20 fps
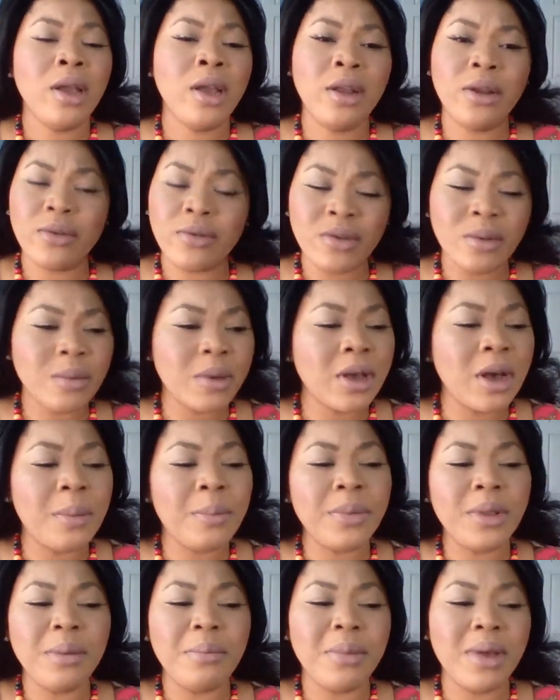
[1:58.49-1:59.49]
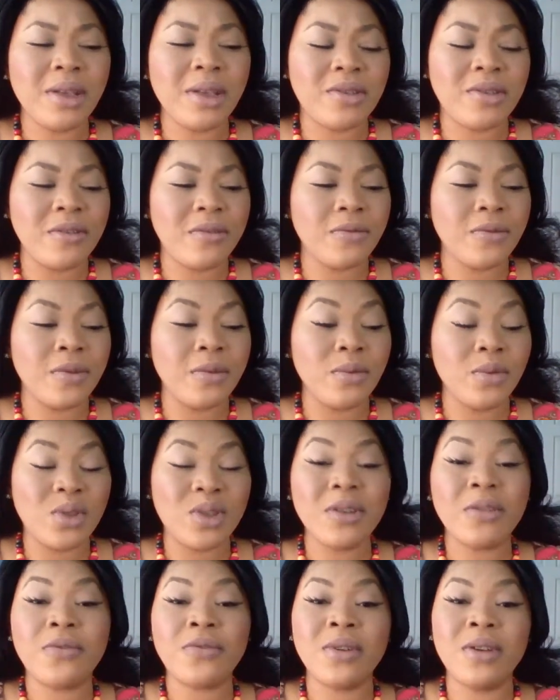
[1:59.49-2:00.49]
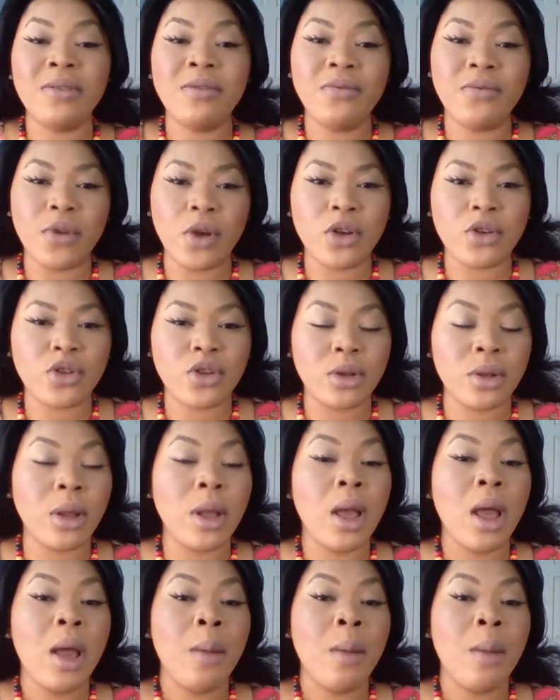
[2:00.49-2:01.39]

You know, some company makes different version.